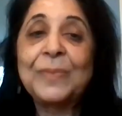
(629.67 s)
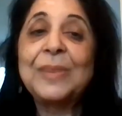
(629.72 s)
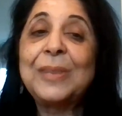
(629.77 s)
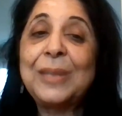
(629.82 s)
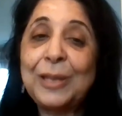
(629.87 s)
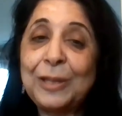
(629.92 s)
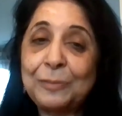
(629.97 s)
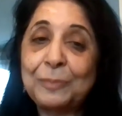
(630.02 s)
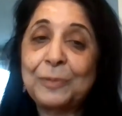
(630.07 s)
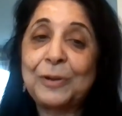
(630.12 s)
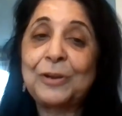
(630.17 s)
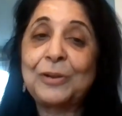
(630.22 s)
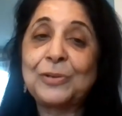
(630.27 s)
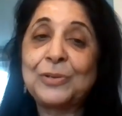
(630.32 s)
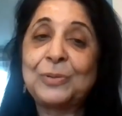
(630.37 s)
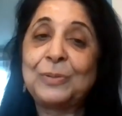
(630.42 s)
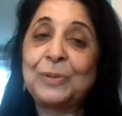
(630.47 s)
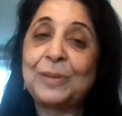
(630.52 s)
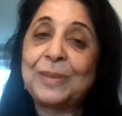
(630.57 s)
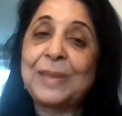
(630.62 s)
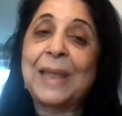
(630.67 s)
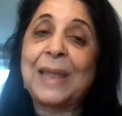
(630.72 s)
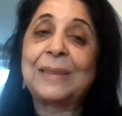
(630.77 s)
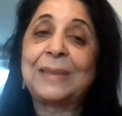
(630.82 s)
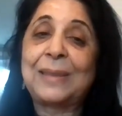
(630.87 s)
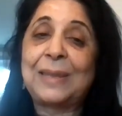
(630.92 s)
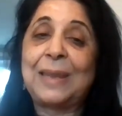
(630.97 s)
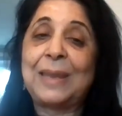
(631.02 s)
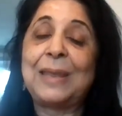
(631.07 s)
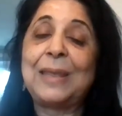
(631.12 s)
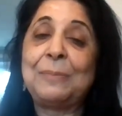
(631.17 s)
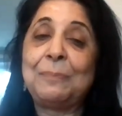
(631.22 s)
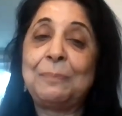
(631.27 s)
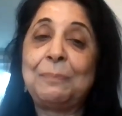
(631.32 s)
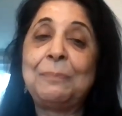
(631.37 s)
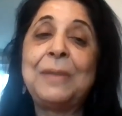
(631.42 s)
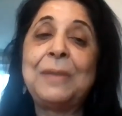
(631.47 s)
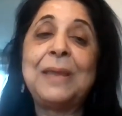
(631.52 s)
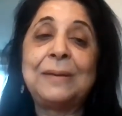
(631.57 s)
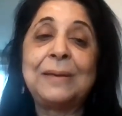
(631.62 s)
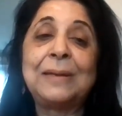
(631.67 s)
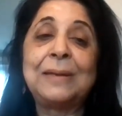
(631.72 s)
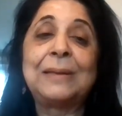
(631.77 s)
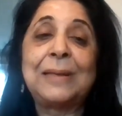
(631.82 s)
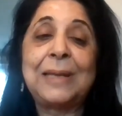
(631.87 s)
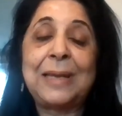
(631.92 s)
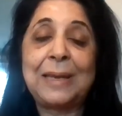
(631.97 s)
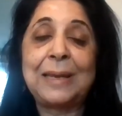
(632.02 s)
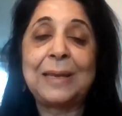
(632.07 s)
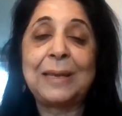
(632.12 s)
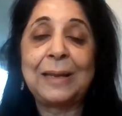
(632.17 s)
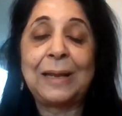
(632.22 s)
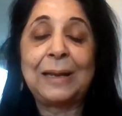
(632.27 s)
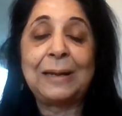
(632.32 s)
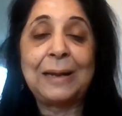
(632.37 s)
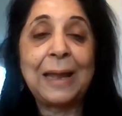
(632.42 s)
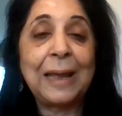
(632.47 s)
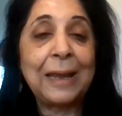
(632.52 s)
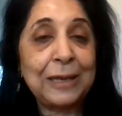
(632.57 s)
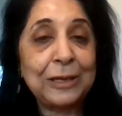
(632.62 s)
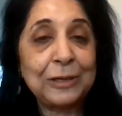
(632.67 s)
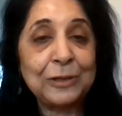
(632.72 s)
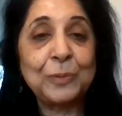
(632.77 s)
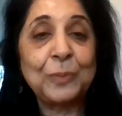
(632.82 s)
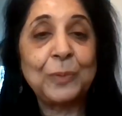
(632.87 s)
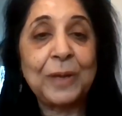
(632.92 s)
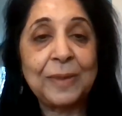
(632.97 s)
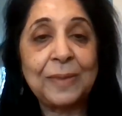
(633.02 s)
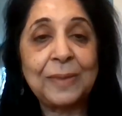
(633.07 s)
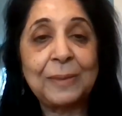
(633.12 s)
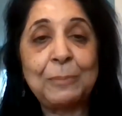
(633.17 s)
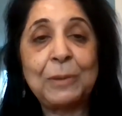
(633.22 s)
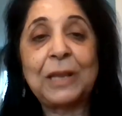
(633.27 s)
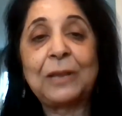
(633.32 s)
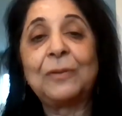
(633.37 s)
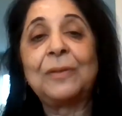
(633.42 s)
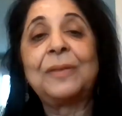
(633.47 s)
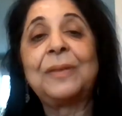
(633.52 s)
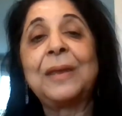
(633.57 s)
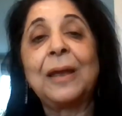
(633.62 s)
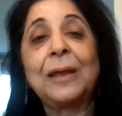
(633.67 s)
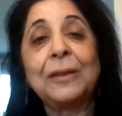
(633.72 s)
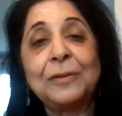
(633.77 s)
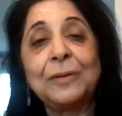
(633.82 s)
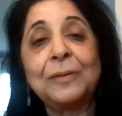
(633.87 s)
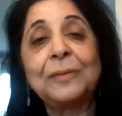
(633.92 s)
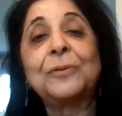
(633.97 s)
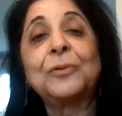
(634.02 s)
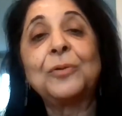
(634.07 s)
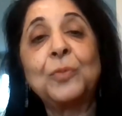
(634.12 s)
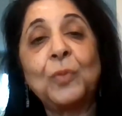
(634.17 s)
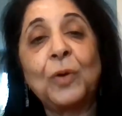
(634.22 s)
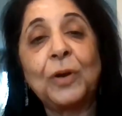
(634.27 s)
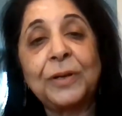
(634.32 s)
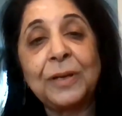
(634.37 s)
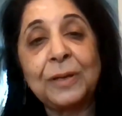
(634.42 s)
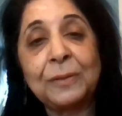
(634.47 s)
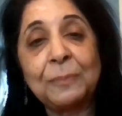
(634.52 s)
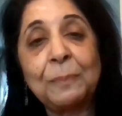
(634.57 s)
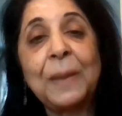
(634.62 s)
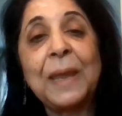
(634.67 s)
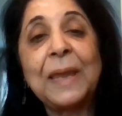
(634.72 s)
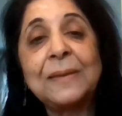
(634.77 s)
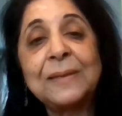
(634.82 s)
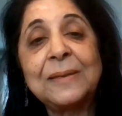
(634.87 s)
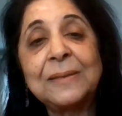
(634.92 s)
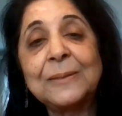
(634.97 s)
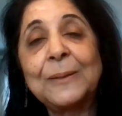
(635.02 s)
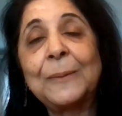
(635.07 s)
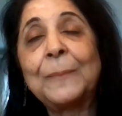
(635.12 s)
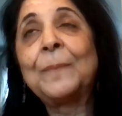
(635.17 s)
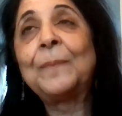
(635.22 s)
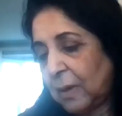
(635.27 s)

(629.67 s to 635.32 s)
These were issues that they immediately aligned with because they understood what it meant.